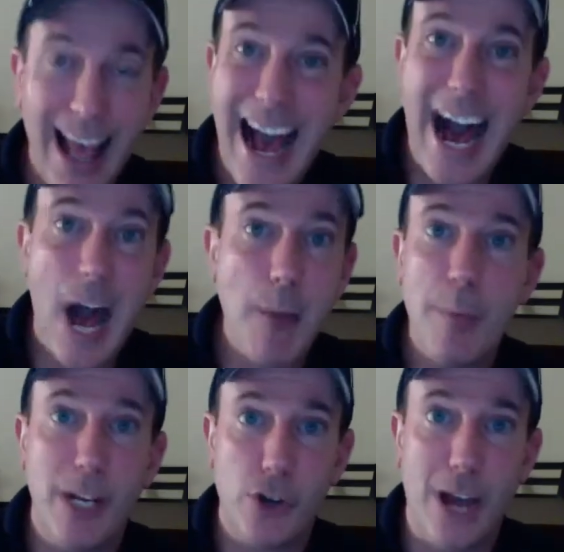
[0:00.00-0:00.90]
I'm a
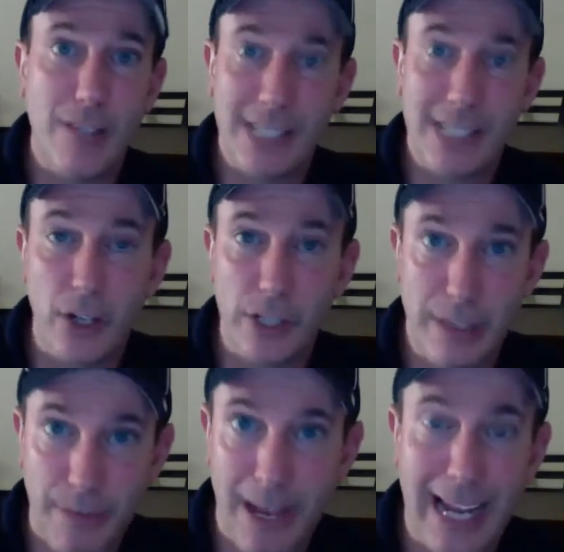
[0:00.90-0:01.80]
big Travis Kelce
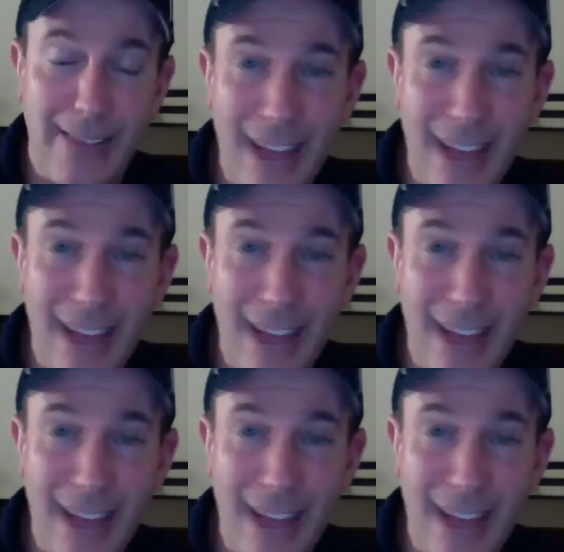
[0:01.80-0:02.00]
fan.